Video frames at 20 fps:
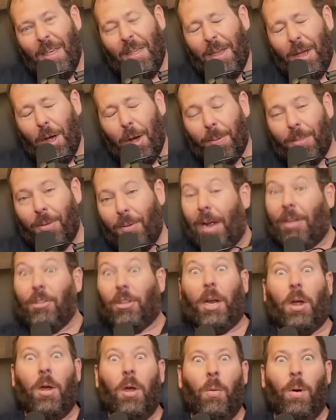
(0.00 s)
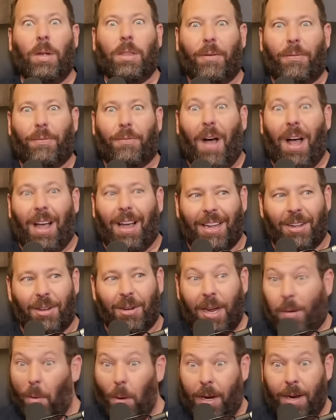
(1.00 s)
then they opened their eyes like, what the fuck? And you're
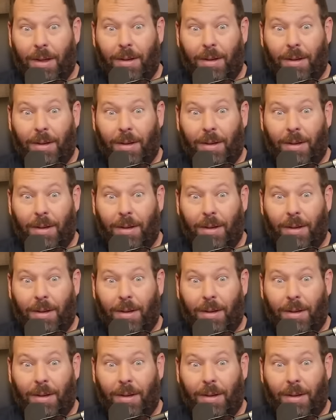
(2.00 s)
like, what?